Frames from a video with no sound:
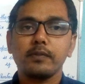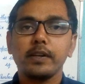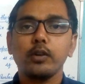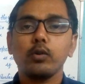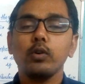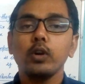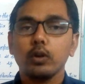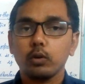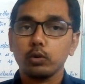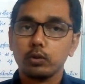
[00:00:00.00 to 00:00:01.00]
video,
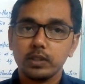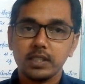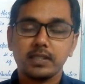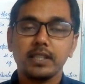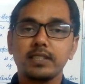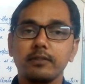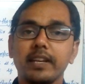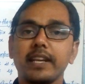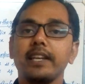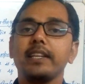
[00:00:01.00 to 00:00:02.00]
go through these things
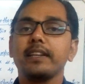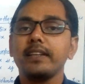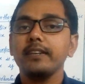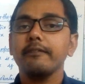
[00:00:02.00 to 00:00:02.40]
very clearly.